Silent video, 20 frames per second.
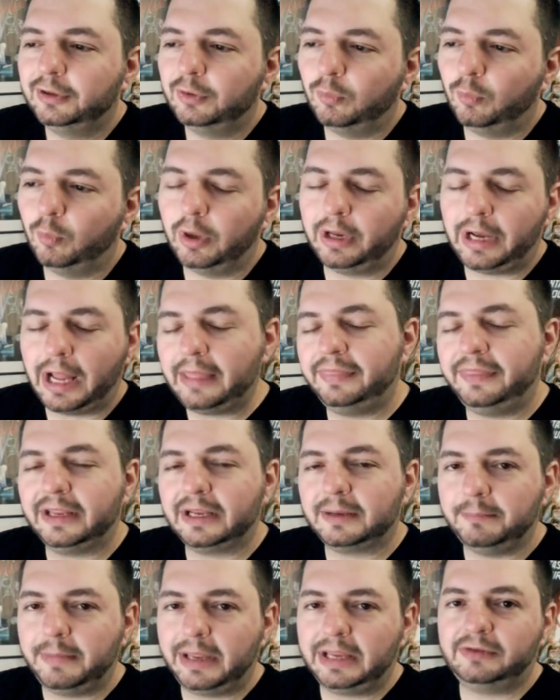what I
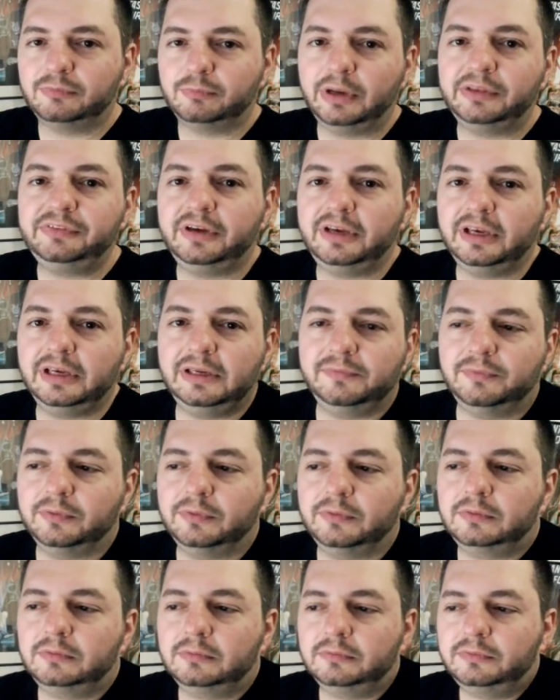think makes Resident
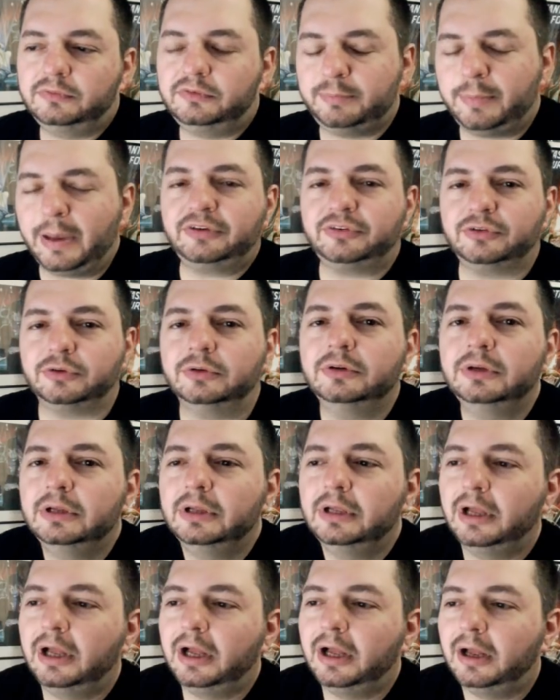Evil special
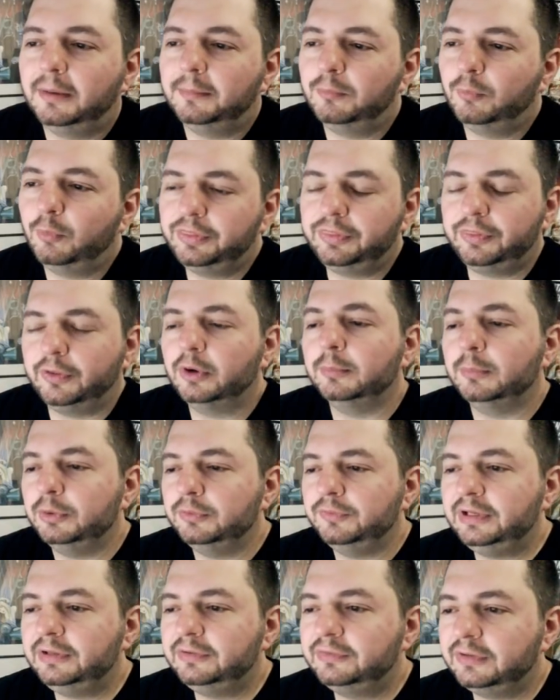with their
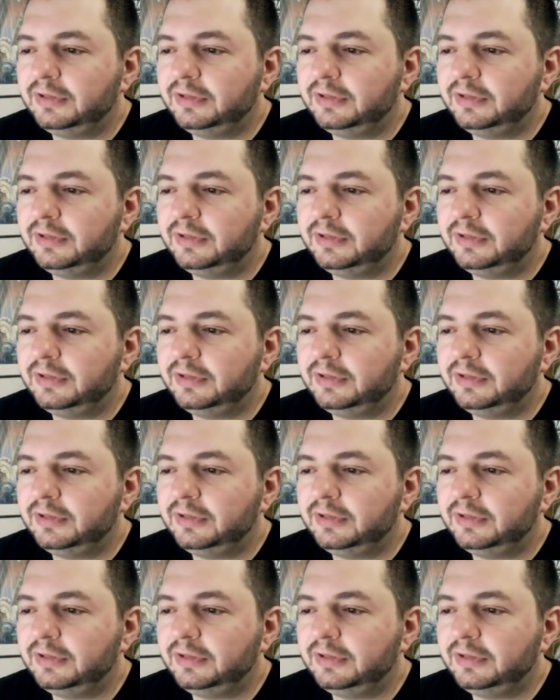movies.